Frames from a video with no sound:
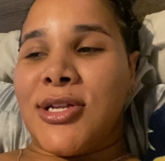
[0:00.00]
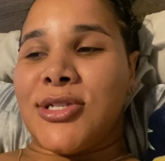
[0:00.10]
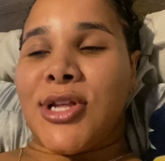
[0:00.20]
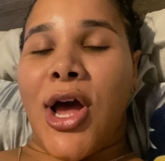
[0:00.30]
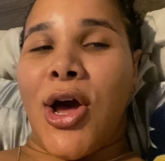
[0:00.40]

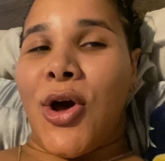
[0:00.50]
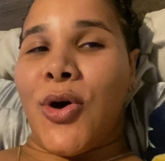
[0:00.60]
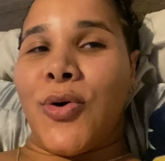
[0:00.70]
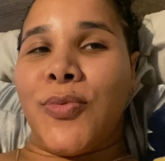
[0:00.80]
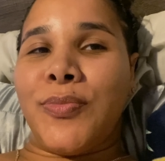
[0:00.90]

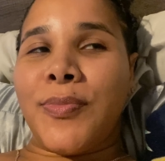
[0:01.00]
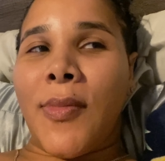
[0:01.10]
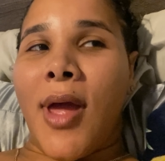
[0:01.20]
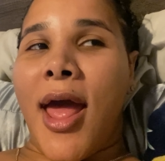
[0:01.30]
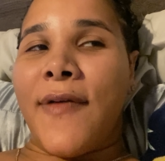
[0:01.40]
So,
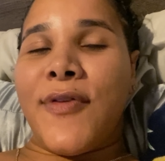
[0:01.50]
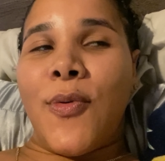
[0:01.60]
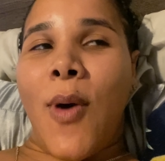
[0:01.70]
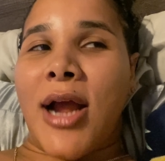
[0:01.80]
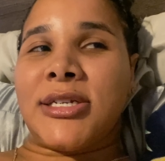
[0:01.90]
if
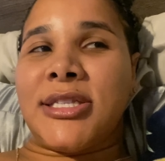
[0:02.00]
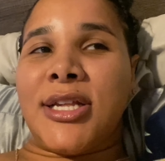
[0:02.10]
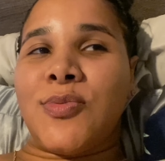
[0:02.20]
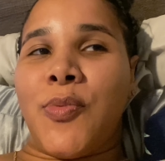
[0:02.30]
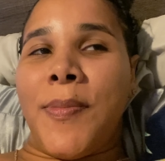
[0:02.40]
you're watching
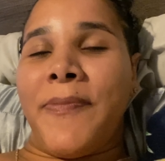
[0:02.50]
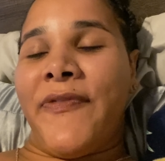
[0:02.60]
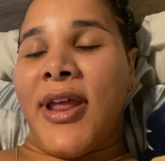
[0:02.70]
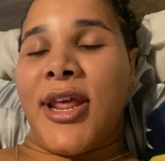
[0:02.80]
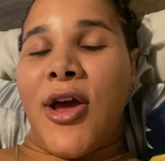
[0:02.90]
this
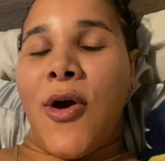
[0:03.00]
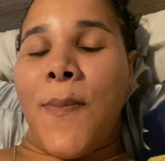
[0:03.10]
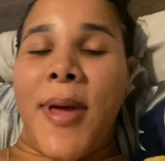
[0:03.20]
video,